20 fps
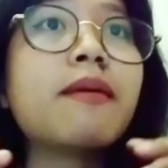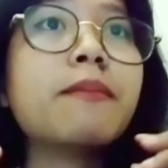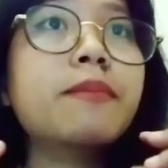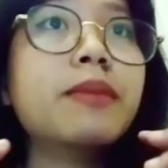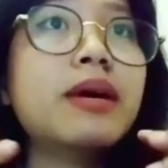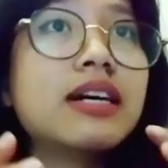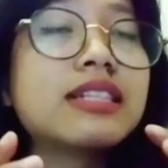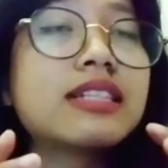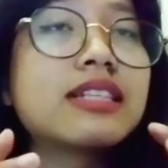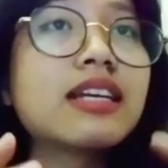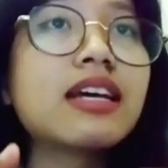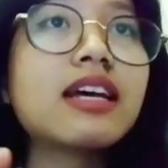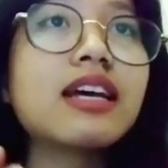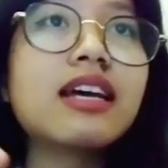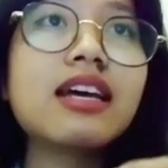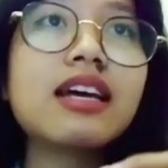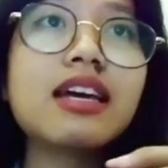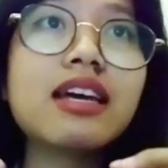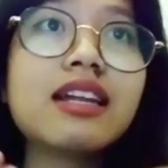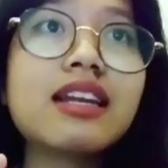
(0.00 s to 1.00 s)
But
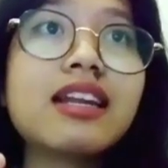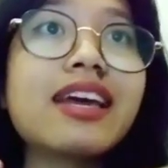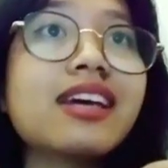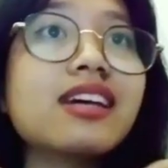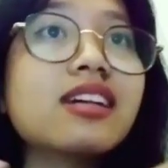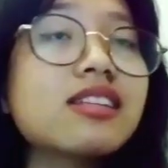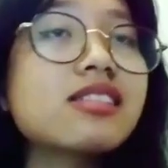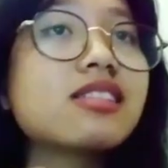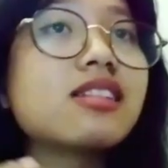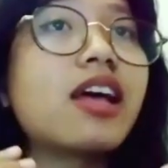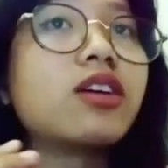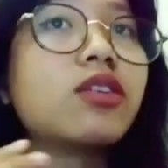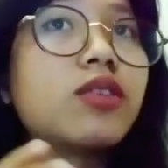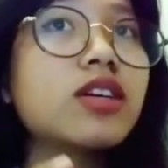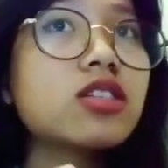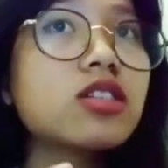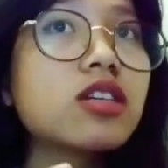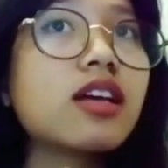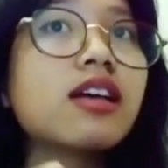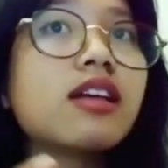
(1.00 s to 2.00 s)
in English
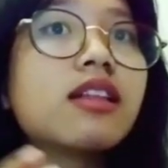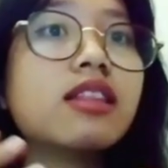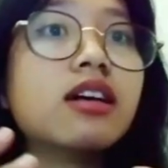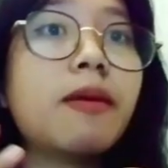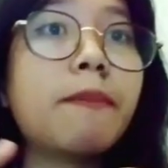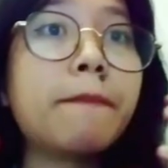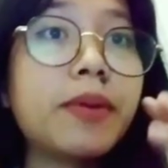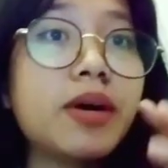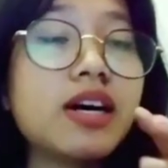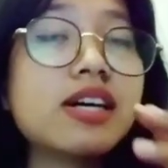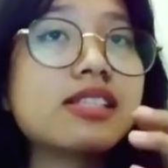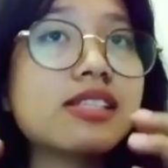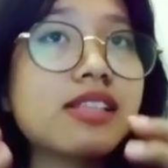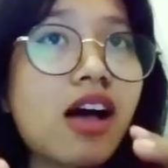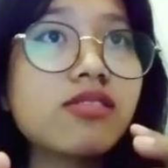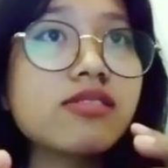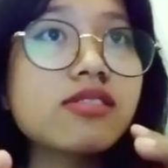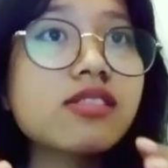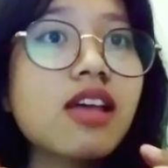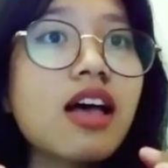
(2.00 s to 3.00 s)
language, the p
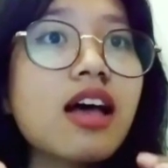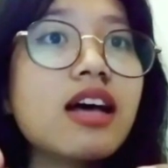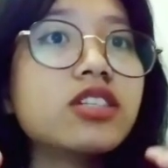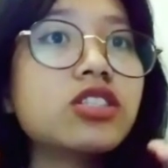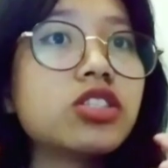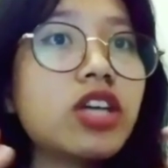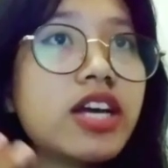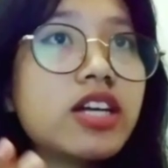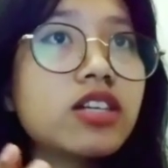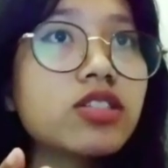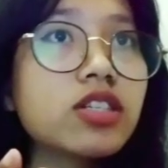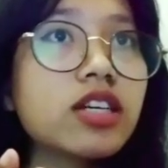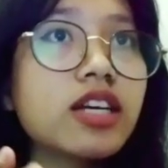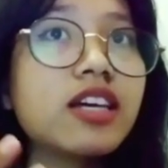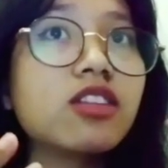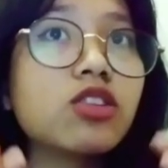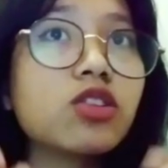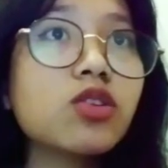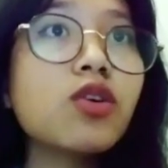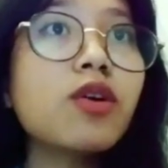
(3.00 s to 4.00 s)
sounds change
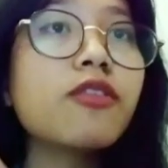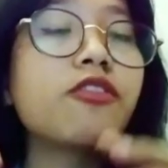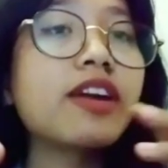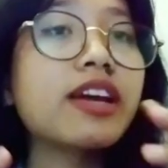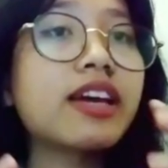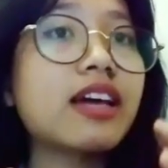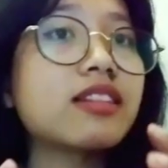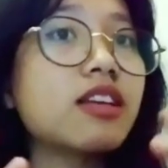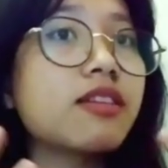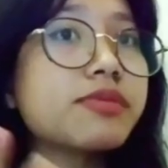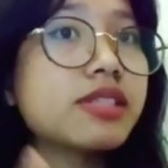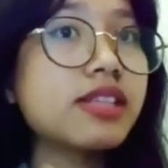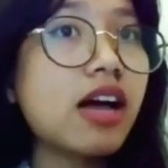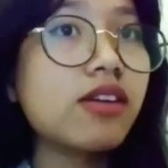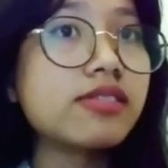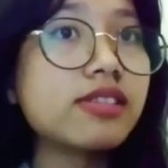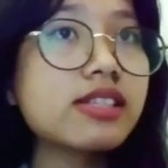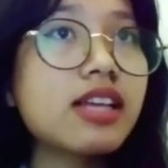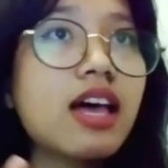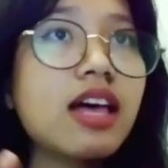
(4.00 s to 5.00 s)
into fricative
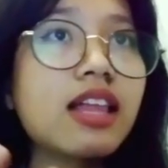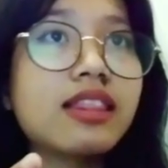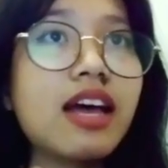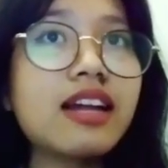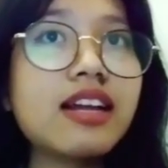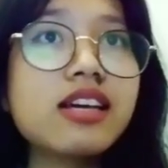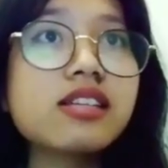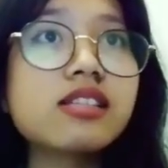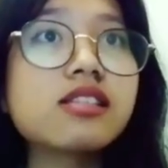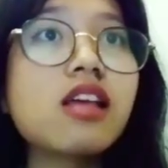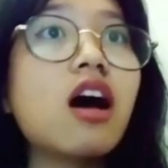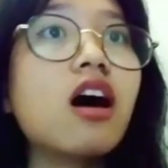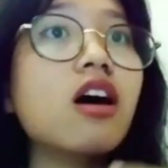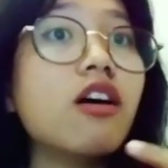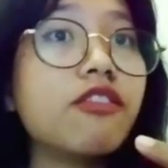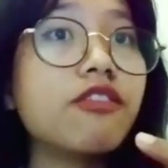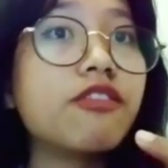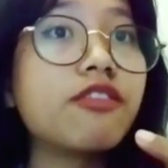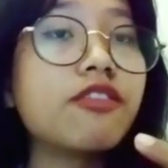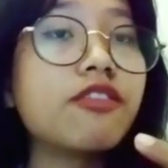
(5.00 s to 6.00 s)
sounds. That is of.